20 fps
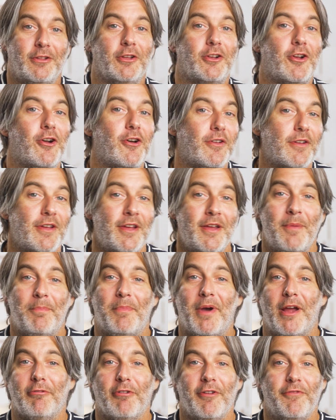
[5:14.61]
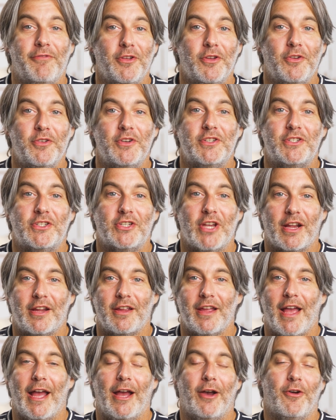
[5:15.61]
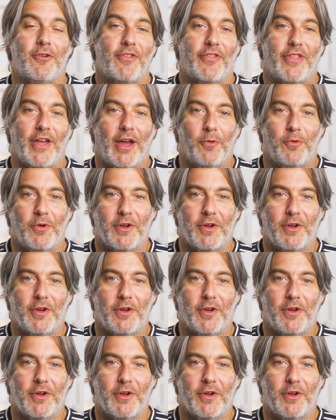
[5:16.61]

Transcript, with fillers: click on my review to check out that